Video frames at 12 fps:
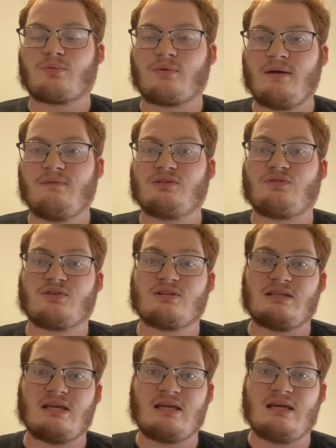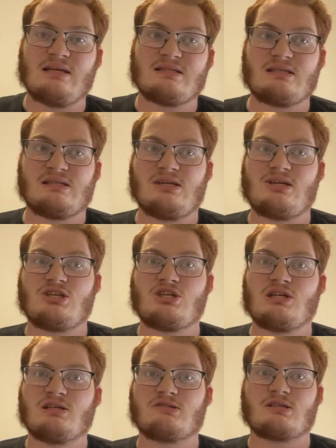Ravens versus the Kansas City
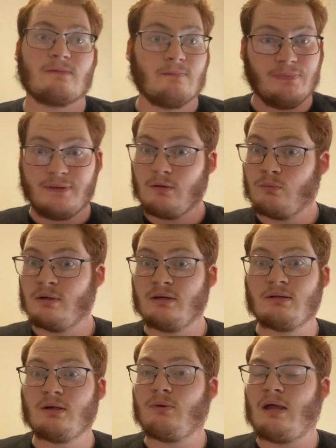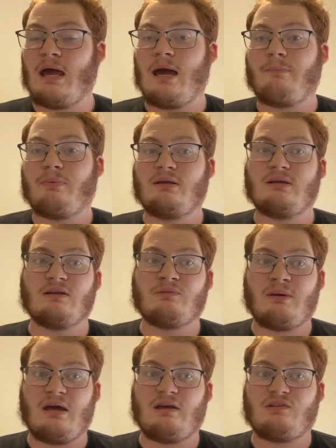Chiefs. We all know what happened this
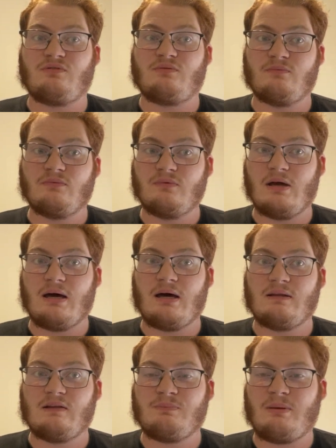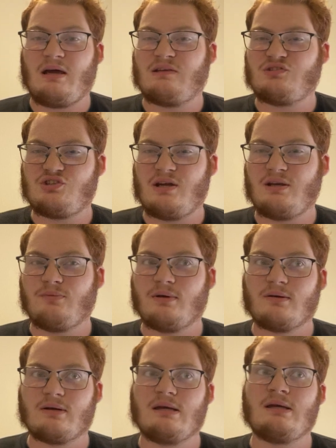past
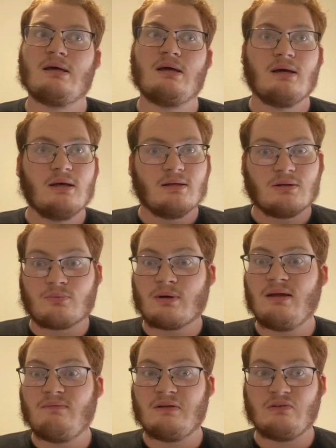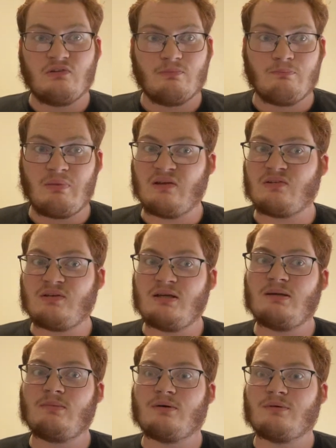January. The Ravens, best
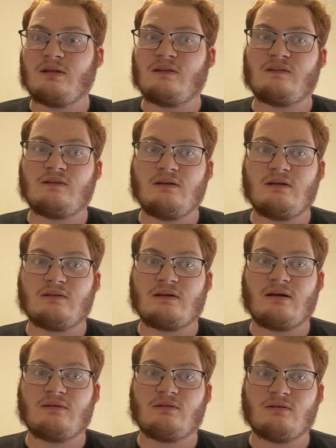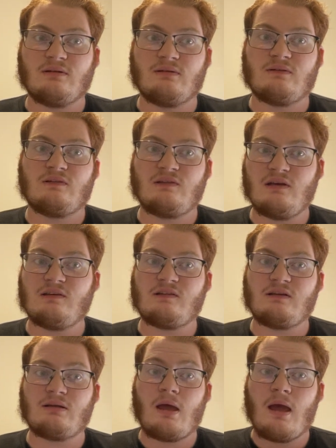team going into the entire
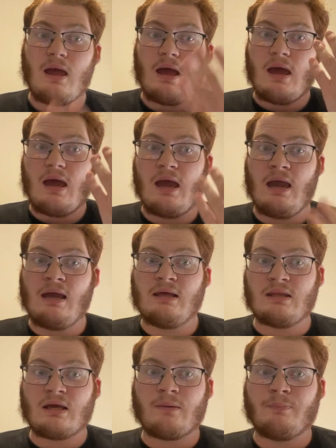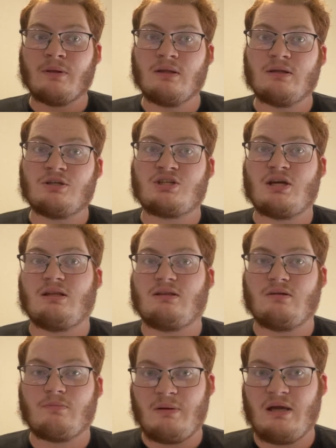season, and they completely shat
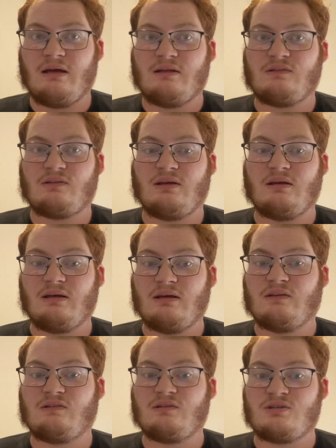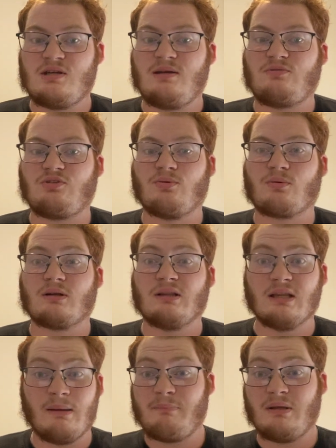their pants against the Chiefs, who were
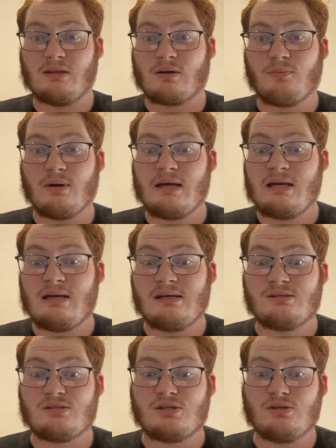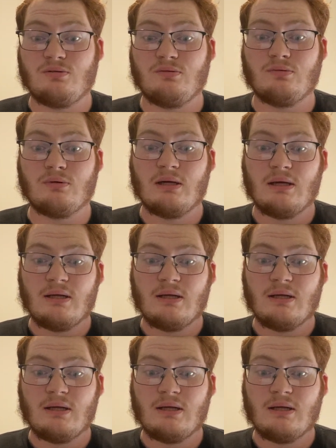limping their way into